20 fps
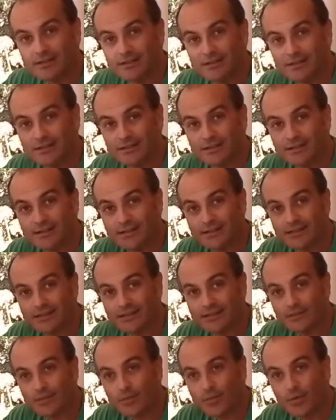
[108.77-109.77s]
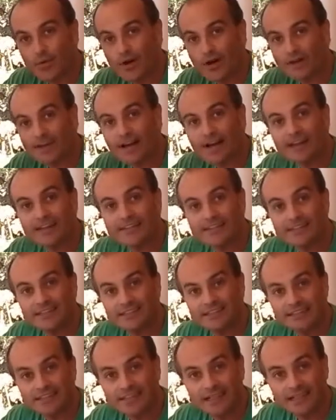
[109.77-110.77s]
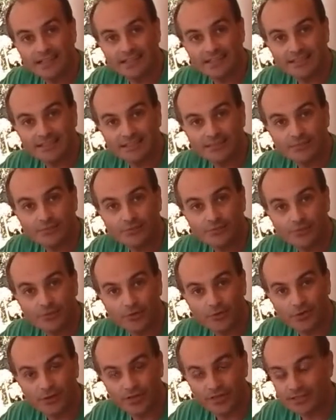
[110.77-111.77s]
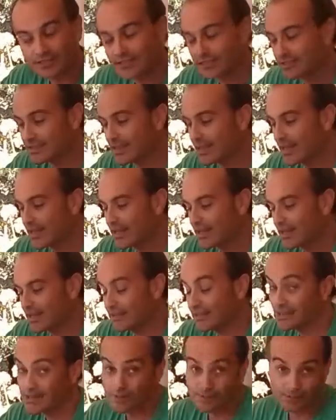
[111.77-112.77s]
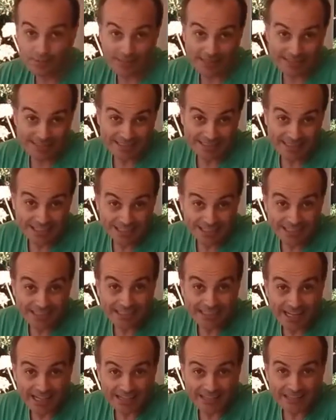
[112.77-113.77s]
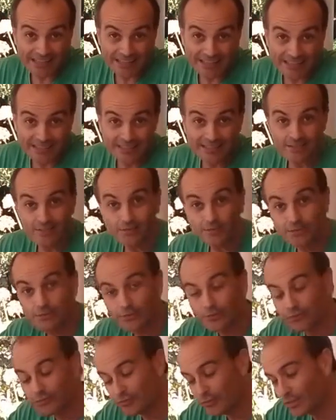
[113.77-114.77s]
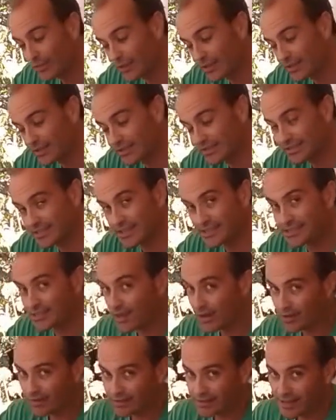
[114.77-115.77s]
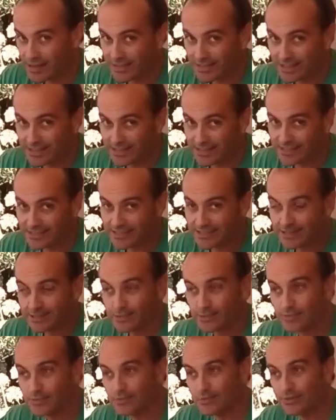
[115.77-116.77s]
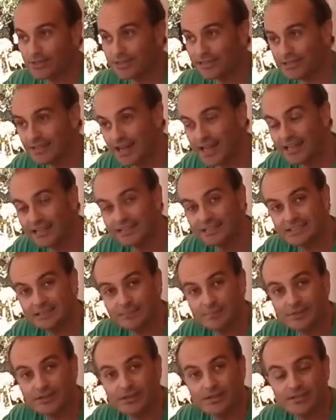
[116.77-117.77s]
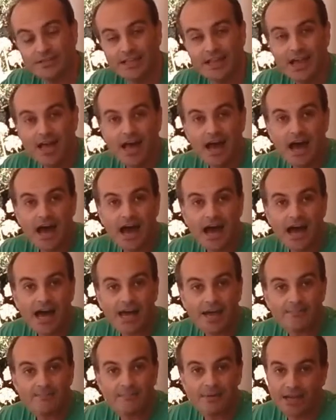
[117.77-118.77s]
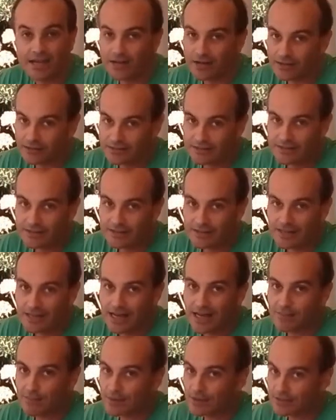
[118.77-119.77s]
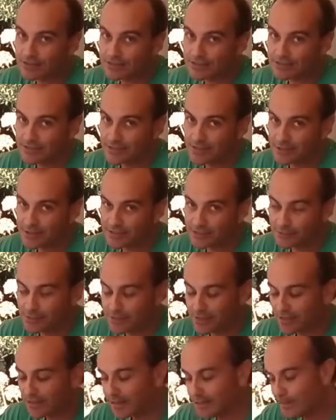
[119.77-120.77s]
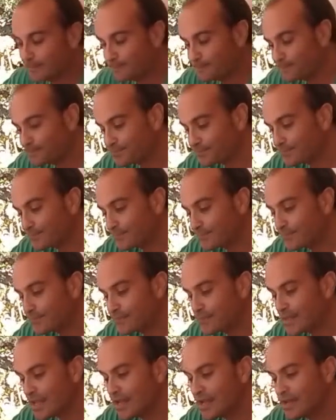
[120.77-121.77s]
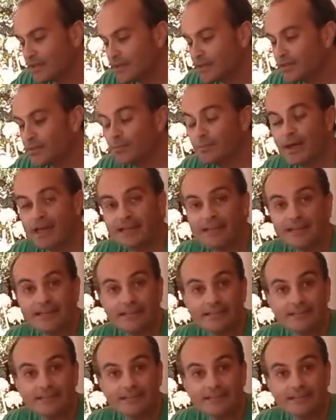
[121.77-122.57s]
where I teach Italian to foreigners. And I usually teach Italian to foreigners and not English to Italians because I'm not a mother tongue speaker. You may